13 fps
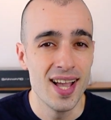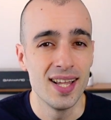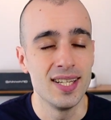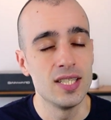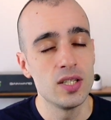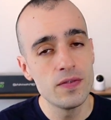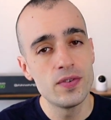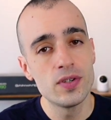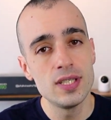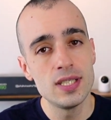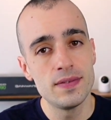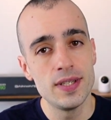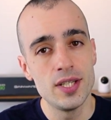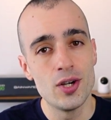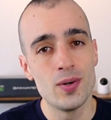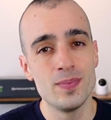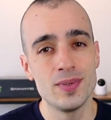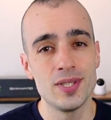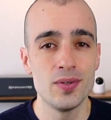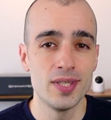This is all for this video.
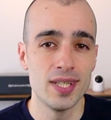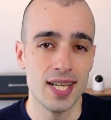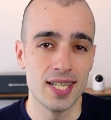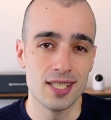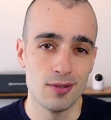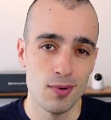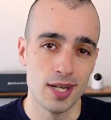See you in the next one.